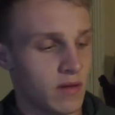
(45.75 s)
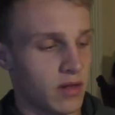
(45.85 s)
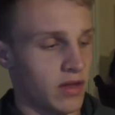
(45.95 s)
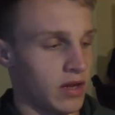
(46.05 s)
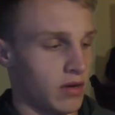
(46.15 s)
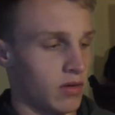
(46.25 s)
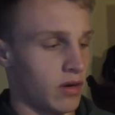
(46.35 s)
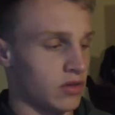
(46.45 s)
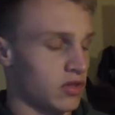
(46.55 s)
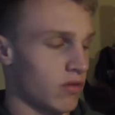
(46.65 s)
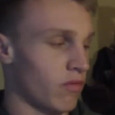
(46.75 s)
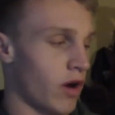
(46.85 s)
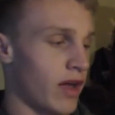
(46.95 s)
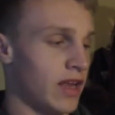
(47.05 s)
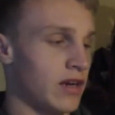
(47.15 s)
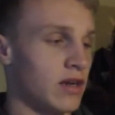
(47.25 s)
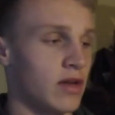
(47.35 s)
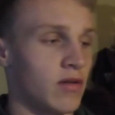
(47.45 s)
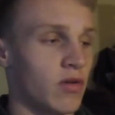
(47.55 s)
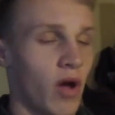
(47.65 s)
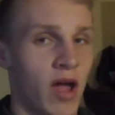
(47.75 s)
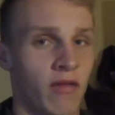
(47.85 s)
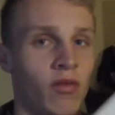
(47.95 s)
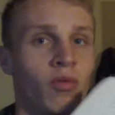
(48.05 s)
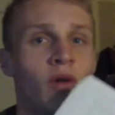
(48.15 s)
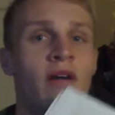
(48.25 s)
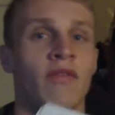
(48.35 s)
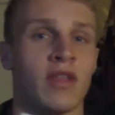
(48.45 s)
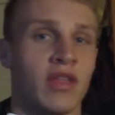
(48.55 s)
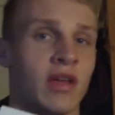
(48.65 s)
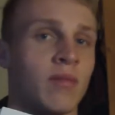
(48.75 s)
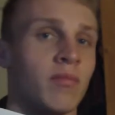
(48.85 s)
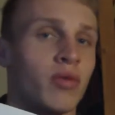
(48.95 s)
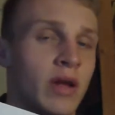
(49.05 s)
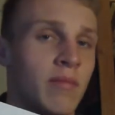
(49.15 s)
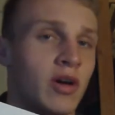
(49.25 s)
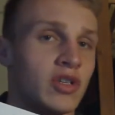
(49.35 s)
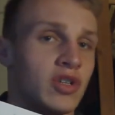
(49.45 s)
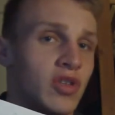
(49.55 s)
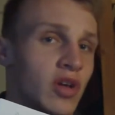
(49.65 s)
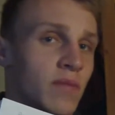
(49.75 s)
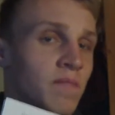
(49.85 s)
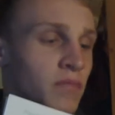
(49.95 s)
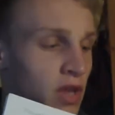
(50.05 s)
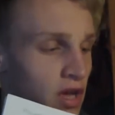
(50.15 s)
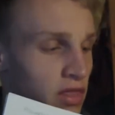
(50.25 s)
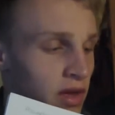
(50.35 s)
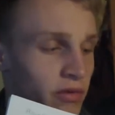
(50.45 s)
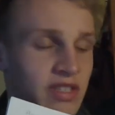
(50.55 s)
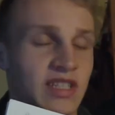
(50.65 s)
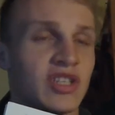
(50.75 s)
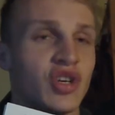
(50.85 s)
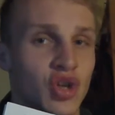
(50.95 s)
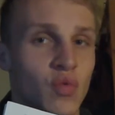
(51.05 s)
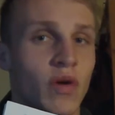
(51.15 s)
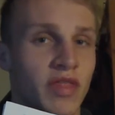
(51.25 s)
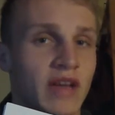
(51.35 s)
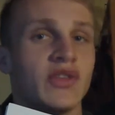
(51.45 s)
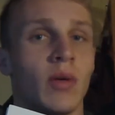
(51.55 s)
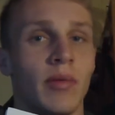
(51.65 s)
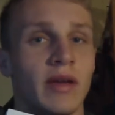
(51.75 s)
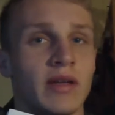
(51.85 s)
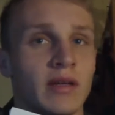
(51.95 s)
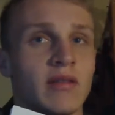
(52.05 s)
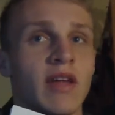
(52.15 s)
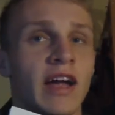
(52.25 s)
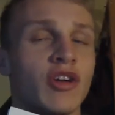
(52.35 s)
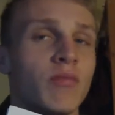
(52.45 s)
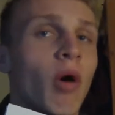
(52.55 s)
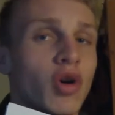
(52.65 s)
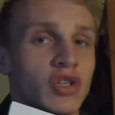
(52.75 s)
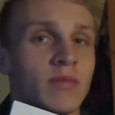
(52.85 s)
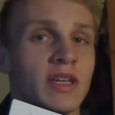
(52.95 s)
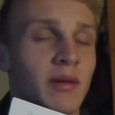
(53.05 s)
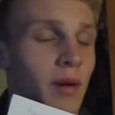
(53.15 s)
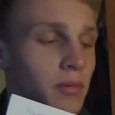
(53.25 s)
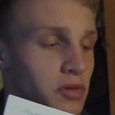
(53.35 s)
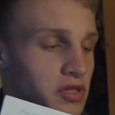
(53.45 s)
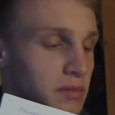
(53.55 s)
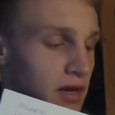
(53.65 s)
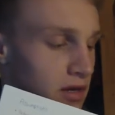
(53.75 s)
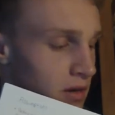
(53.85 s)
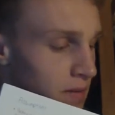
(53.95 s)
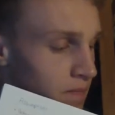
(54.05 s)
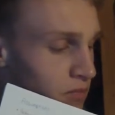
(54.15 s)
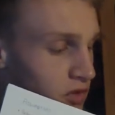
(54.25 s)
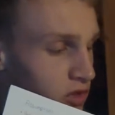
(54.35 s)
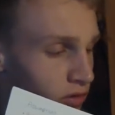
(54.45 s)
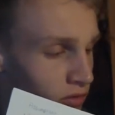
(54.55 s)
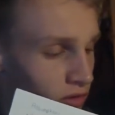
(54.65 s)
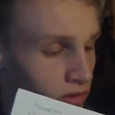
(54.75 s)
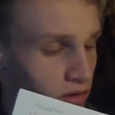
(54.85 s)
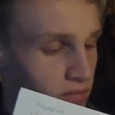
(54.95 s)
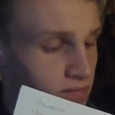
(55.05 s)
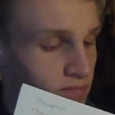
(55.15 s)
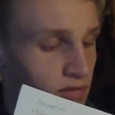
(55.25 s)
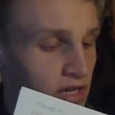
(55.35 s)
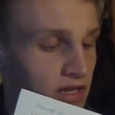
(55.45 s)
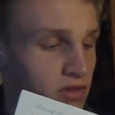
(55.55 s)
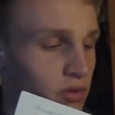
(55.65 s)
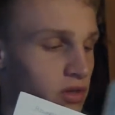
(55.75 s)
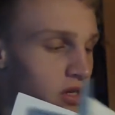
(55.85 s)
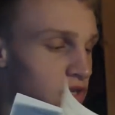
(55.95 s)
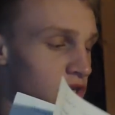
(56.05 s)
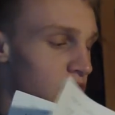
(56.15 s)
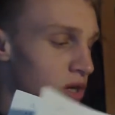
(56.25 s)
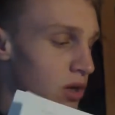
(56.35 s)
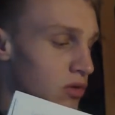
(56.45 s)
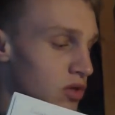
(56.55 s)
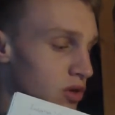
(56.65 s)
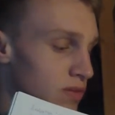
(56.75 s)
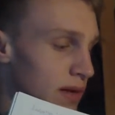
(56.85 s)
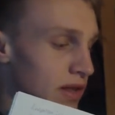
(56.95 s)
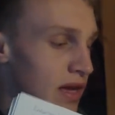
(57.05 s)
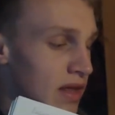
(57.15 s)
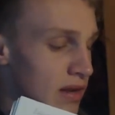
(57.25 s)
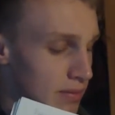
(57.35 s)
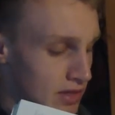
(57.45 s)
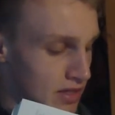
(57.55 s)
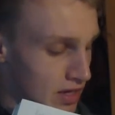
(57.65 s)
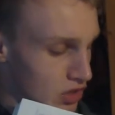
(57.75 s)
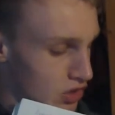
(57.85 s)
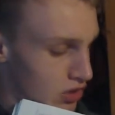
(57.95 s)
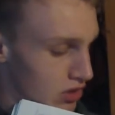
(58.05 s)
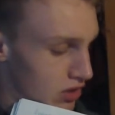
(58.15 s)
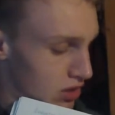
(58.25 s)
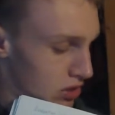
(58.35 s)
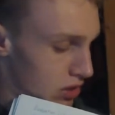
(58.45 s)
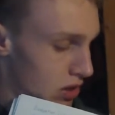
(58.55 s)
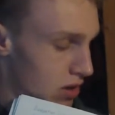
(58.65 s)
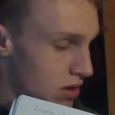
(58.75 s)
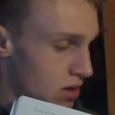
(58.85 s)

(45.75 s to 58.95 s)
and then I'll start writing everything pretty much that there is to do with that topic that could possibly come up on the spec. So I've got the classical conditioning, loads of notes about that, the limitations and